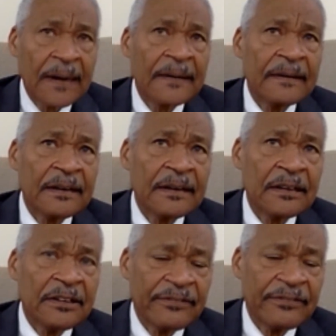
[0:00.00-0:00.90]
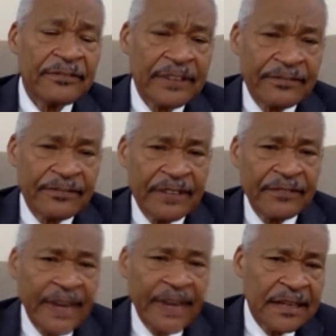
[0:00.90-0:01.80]
If I
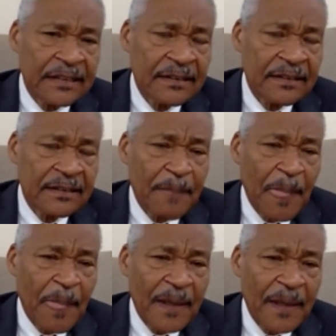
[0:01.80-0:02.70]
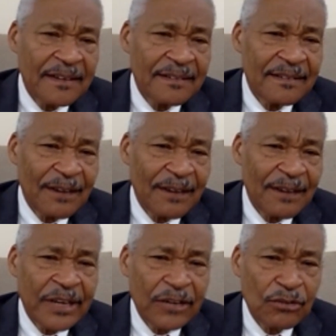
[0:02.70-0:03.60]
can, I don't want to get
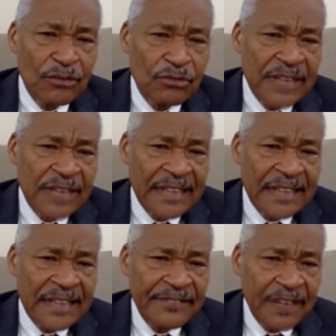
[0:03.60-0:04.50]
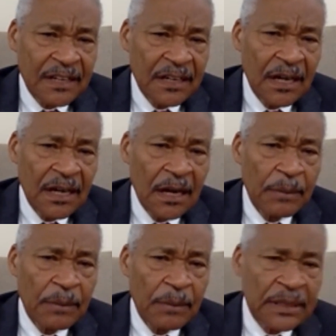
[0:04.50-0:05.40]
too scientific, but
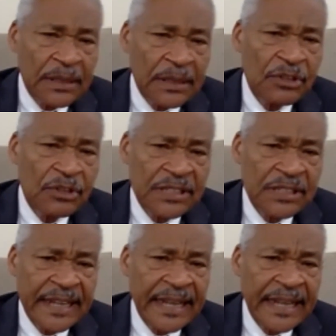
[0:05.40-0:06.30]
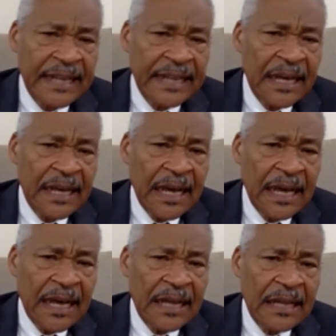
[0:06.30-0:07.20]
let me just say that
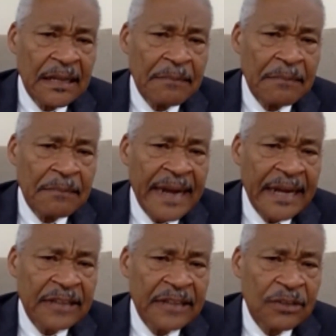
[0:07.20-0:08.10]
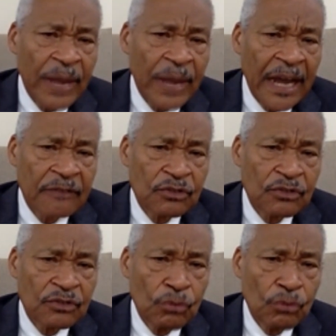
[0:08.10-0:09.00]
the mind has a way of
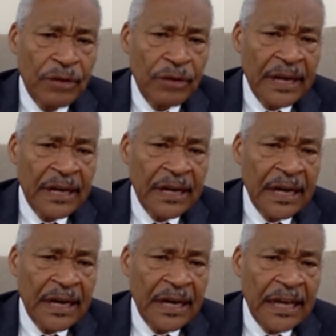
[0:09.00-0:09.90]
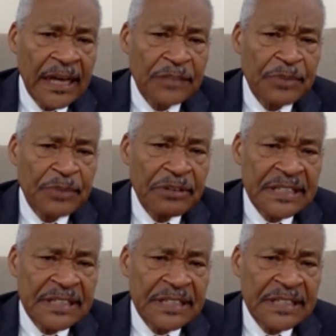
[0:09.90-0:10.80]
storing experiences
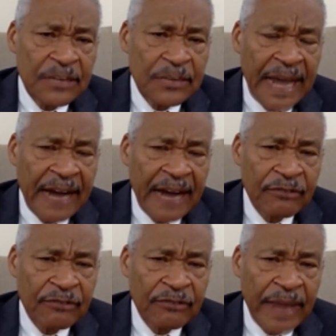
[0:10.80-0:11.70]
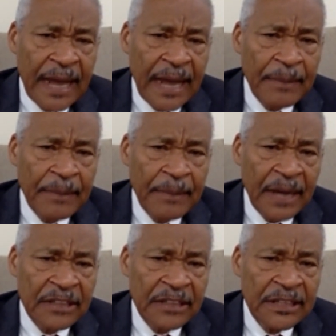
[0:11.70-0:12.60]
that we have to help us deal
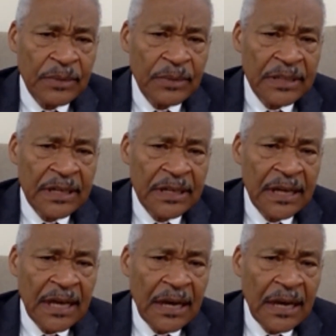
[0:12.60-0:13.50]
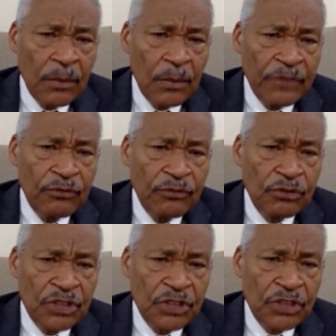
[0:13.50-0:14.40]
with future
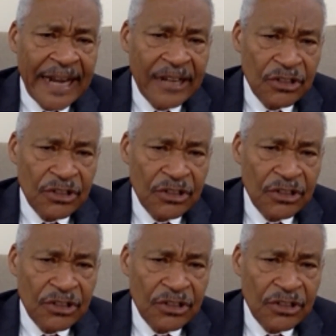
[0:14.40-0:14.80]
challenges.